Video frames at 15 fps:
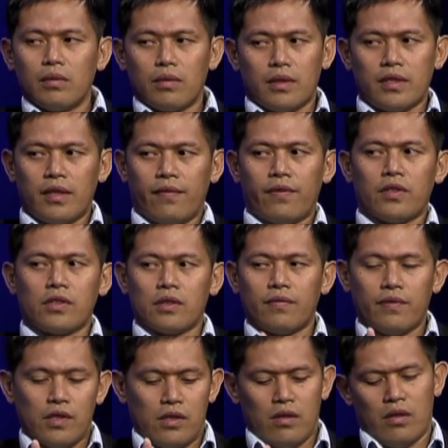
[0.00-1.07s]
When I say
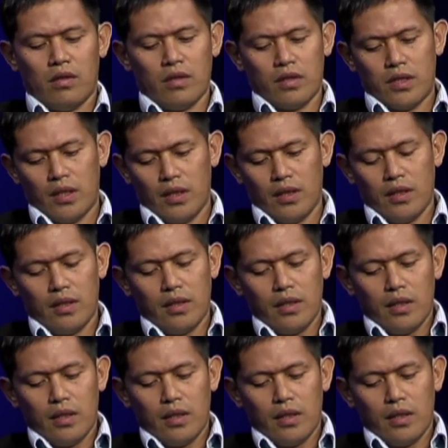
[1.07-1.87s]
physiology,